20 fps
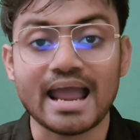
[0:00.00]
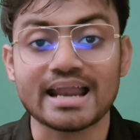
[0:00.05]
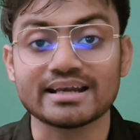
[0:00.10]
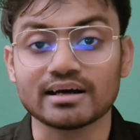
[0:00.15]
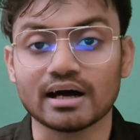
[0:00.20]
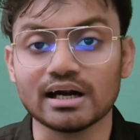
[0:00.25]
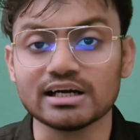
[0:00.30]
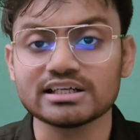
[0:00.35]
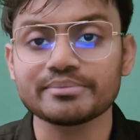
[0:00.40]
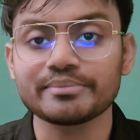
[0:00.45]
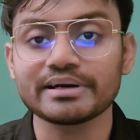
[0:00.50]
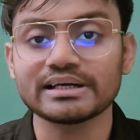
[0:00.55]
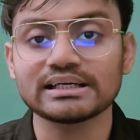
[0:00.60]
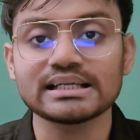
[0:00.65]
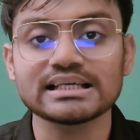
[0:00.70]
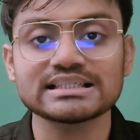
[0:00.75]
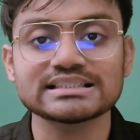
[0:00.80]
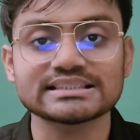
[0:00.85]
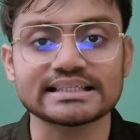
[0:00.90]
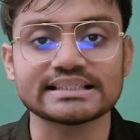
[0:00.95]
and
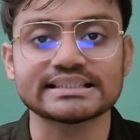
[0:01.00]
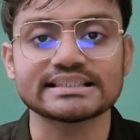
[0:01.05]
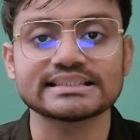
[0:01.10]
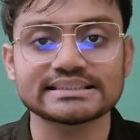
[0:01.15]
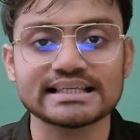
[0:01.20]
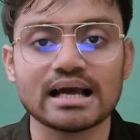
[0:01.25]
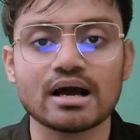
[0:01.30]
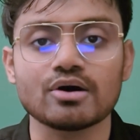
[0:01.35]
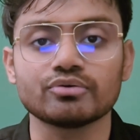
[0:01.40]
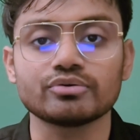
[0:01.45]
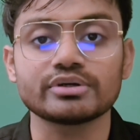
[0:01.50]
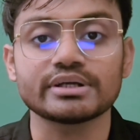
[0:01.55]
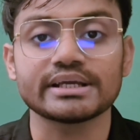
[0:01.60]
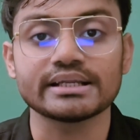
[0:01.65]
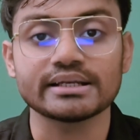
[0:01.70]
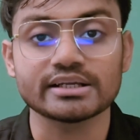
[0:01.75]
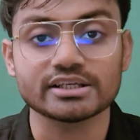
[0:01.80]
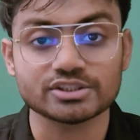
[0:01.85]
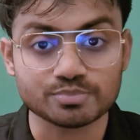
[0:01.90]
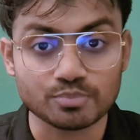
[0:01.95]
ultimately setting down
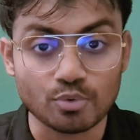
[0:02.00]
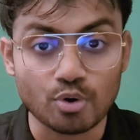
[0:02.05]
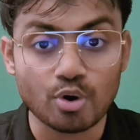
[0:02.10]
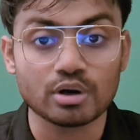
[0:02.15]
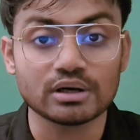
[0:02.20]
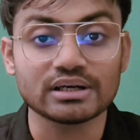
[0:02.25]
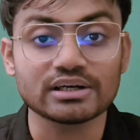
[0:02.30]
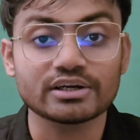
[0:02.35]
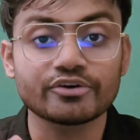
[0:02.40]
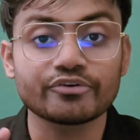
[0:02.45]
in a small